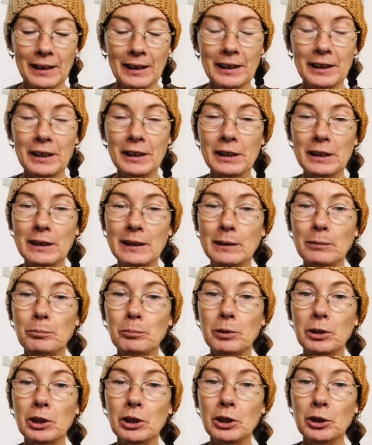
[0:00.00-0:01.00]
in this
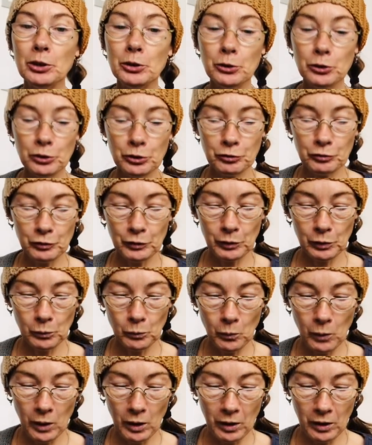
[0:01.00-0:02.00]
beautiful
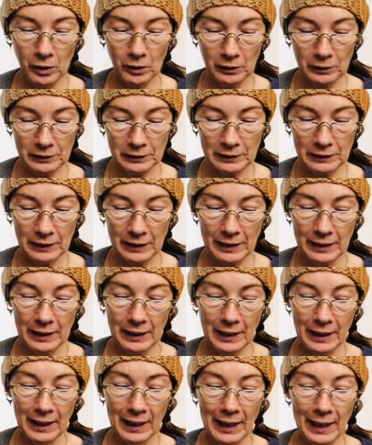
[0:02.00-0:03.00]
world,
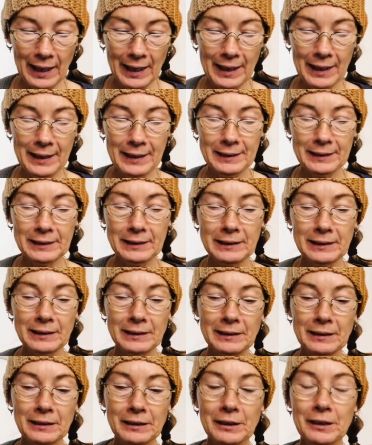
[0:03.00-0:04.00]
and
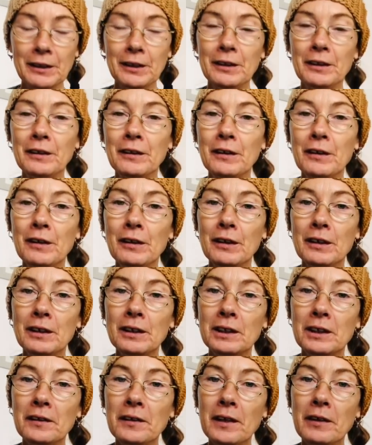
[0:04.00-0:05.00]

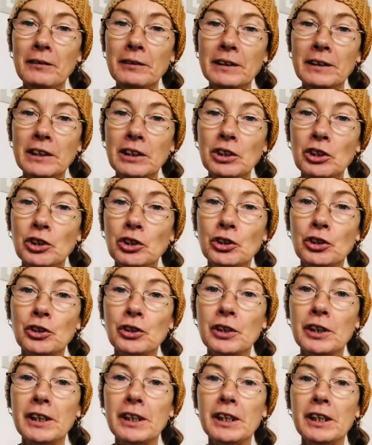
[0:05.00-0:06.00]
there is a
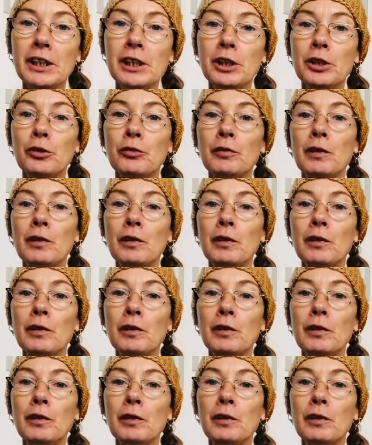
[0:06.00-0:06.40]
tree of